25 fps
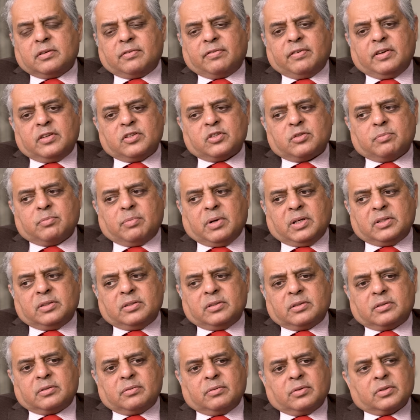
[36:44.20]
defense
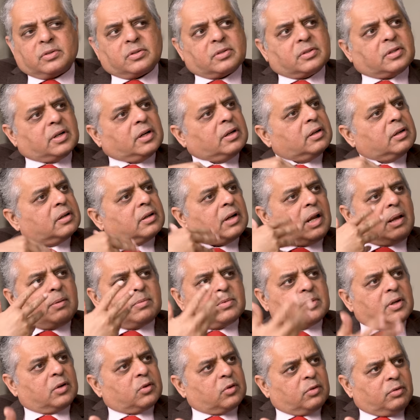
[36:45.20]
budget was 10
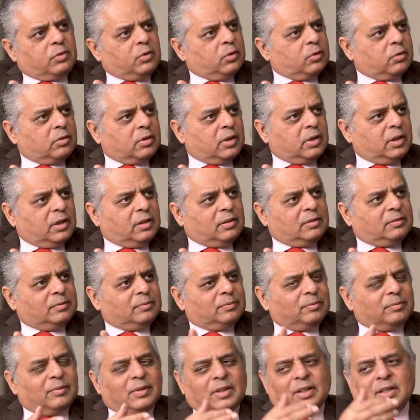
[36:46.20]
times that of Ukraine.
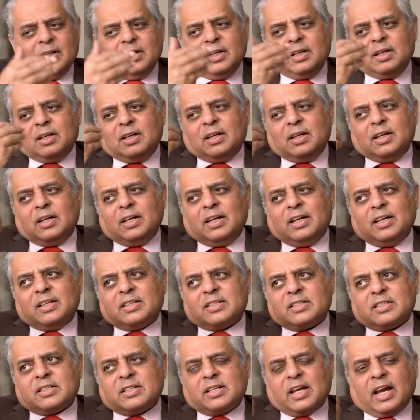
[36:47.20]

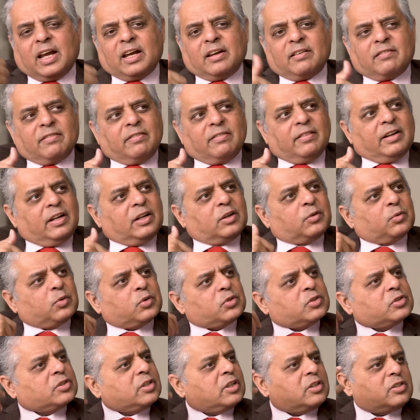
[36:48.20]
Its tank fleet
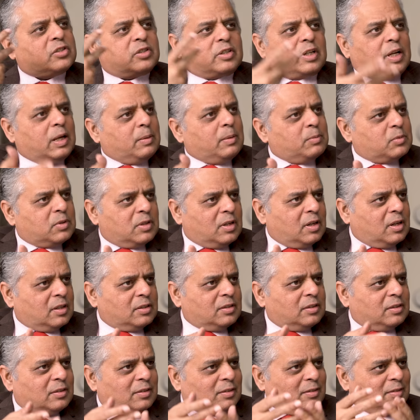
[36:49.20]
was 6 times
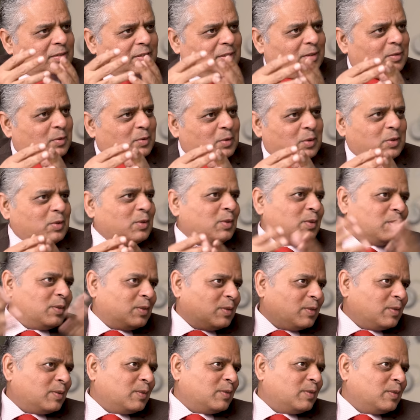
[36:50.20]
larger. It was
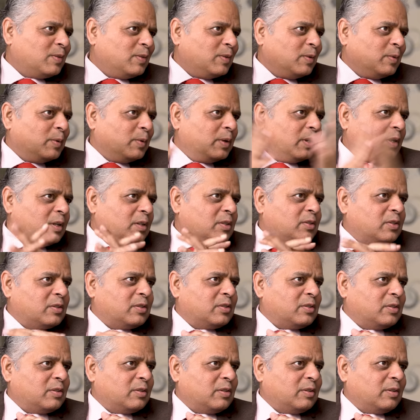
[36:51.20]
the world's
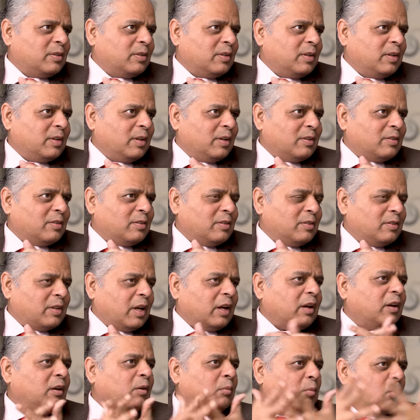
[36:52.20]

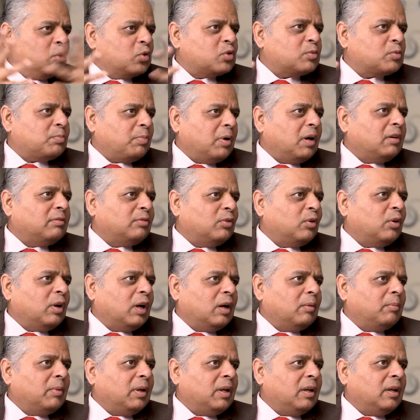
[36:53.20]
second most powerful
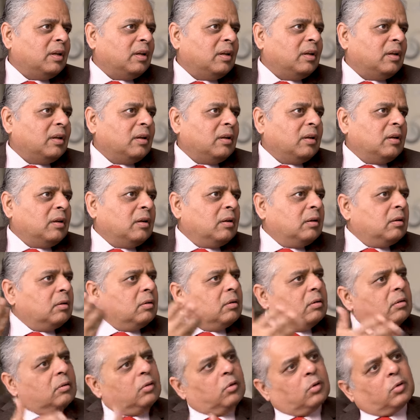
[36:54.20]
army.
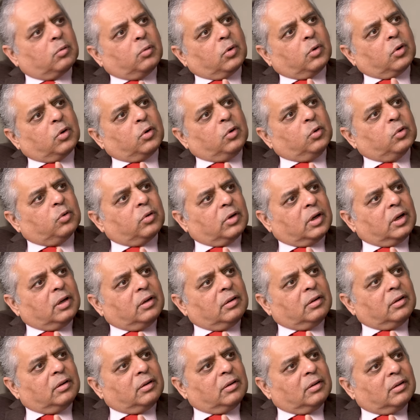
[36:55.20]
Look what
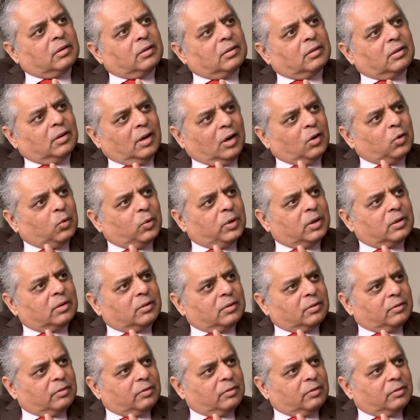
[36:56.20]
Ukraine did. How it...